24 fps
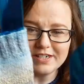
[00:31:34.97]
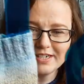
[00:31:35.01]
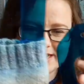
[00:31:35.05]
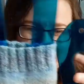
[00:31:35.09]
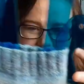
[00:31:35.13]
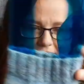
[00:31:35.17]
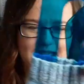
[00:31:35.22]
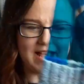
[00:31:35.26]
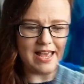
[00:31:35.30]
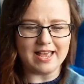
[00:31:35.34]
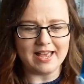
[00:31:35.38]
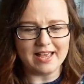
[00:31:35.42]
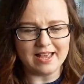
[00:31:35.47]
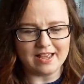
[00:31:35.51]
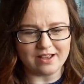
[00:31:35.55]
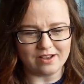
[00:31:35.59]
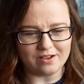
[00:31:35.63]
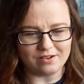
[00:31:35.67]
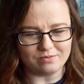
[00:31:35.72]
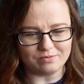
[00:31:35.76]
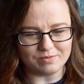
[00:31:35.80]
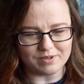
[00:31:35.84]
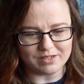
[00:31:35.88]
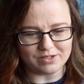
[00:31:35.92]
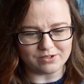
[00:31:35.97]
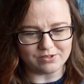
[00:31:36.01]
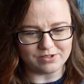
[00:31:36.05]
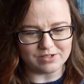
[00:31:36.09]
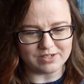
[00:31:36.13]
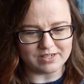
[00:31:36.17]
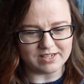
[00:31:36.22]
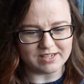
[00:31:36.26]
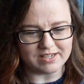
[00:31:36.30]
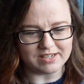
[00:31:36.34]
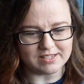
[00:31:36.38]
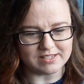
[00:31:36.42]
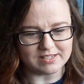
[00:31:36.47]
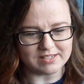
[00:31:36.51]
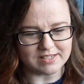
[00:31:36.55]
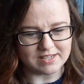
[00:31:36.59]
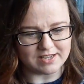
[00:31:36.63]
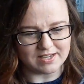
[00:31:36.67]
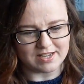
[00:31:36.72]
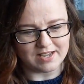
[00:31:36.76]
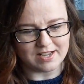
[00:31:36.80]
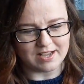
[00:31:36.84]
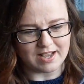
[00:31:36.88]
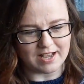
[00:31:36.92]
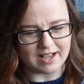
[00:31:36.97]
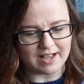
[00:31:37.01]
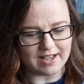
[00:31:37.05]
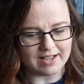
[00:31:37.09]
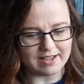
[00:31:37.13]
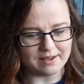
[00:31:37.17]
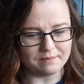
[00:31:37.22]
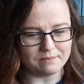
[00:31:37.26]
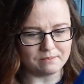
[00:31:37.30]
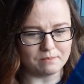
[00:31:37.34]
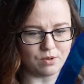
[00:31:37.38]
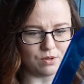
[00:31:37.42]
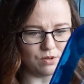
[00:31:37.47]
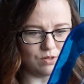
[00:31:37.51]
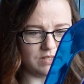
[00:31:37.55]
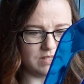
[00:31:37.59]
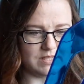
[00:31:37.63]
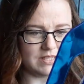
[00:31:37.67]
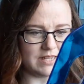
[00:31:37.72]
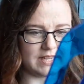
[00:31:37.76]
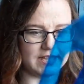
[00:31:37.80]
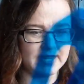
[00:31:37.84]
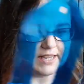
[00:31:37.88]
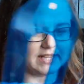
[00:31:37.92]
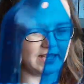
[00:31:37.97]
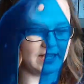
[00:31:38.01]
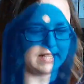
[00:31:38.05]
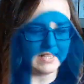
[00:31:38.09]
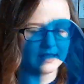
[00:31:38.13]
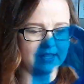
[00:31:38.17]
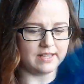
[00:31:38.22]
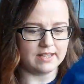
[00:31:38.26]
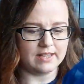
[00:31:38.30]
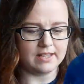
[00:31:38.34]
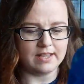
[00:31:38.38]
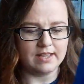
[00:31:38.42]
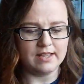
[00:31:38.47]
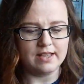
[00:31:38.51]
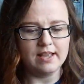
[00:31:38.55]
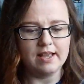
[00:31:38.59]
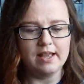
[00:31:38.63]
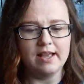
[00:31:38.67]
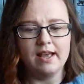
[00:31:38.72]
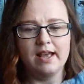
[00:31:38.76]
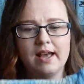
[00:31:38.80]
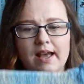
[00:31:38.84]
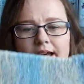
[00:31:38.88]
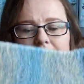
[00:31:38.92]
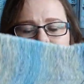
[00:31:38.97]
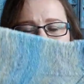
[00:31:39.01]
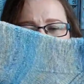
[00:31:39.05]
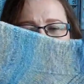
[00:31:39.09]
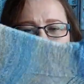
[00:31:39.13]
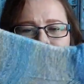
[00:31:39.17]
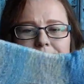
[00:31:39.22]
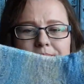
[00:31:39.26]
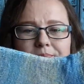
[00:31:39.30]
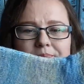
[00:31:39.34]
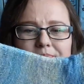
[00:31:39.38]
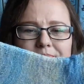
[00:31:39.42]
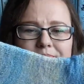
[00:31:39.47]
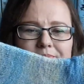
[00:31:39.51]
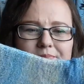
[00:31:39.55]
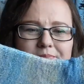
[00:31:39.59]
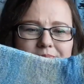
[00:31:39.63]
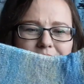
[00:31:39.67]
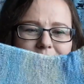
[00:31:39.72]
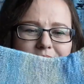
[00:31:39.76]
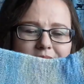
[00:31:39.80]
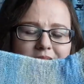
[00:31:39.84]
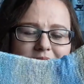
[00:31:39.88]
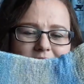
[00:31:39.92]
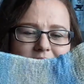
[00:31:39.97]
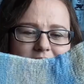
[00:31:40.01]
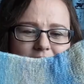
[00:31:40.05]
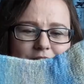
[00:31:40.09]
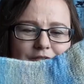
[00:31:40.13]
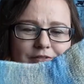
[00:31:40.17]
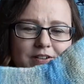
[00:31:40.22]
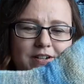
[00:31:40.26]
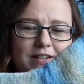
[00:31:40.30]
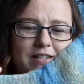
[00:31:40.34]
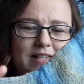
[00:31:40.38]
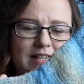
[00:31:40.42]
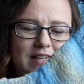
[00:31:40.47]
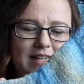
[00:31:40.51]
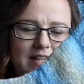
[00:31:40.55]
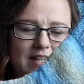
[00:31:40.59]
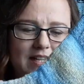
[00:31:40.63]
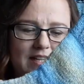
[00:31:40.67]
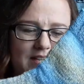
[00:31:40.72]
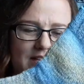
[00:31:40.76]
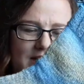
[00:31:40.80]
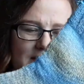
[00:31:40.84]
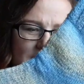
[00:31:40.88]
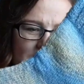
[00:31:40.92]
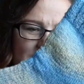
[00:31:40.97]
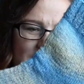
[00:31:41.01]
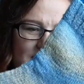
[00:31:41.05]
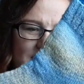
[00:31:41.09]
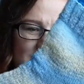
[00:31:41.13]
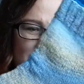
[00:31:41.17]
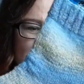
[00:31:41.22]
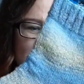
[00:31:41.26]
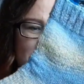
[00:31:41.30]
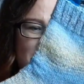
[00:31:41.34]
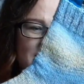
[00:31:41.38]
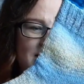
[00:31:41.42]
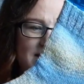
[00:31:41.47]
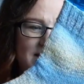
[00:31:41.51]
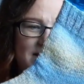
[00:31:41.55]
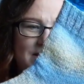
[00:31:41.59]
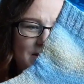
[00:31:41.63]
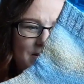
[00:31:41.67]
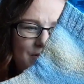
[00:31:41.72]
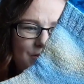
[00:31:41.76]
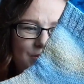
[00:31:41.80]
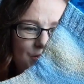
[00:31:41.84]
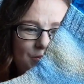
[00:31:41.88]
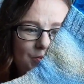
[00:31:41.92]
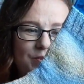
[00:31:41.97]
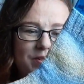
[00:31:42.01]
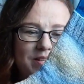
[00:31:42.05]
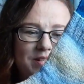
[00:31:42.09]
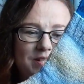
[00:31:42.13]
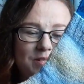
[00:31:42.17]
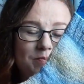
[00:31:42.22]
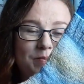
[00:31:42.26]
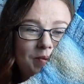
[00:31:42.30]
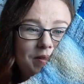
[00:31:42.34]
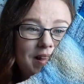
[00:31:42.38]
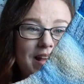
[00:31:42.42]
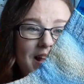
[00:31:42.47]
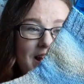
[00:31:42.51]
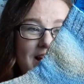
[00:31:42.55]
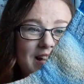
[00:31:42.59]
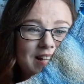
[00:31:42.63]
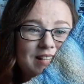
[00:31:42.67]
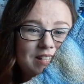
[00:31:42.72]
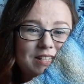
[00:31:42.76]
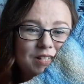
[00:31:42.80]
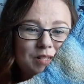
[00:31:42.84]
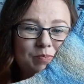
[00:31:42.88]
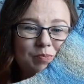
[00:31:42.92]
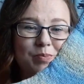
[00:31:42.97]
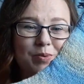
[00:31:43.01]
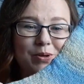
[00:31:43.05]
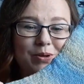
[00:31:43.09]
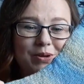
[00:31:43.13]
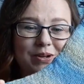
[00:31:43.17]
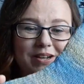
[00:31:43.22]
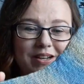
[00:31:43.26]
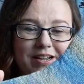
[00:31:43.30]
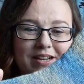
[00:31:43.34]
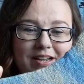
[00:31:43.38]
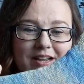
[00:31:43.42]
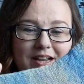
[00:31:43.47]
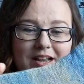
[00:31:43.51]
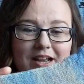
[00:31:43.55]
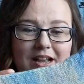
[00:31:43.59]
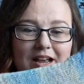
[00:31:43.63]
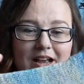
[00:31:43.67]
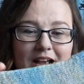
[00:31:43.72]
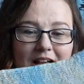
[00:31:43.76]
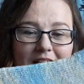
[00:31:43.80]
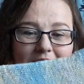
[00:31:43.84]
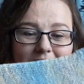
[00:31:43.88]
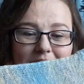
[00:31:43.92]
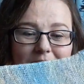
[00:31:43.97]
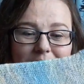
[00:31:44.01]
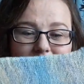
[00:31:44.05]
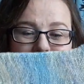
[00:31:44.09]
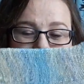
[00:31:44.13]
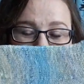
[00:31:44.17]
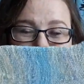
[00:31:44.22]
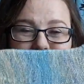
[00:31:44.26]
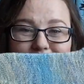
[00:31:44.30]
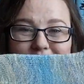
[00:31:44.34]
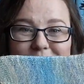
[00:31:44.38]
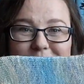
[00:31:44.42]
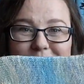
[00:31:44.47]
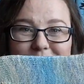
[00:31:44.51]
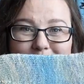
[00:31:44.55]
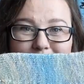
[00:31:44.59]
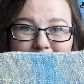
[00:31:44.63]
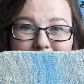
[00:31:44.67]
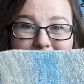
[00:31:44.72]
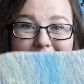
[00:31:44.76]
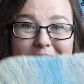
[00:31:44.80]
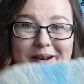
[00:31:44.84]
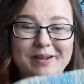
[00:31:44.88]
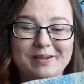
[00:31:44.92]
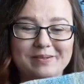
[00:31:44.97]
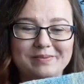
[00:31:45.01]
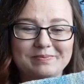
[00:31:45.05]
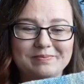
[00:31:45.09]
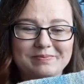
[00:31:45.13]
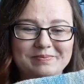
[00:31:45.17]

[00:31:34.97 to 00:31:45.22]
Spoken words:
in hair. Oh my goodness. I am molting. They're definitely sisters and not twins, but they're hand spun. I managed to spin